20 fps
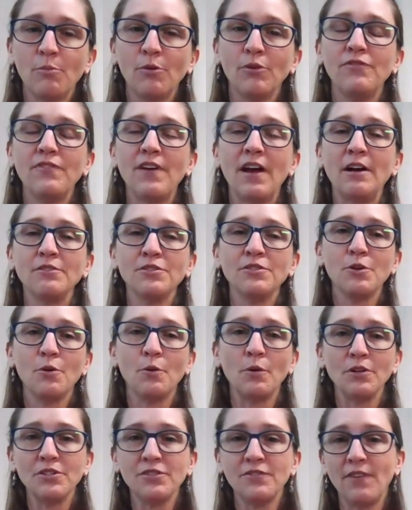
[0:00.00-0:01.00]
profound
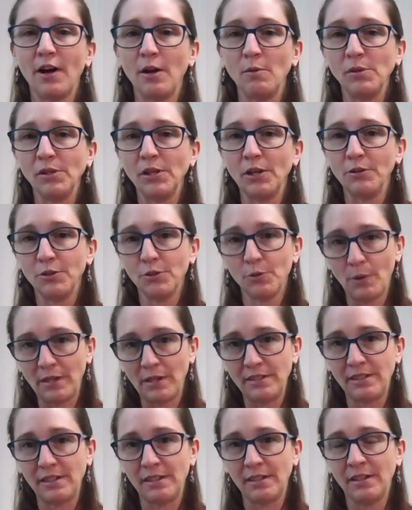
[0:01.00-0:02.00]
scores fall below
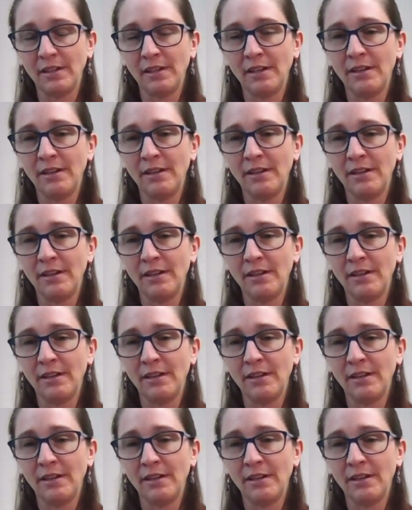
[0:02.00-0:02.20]
20.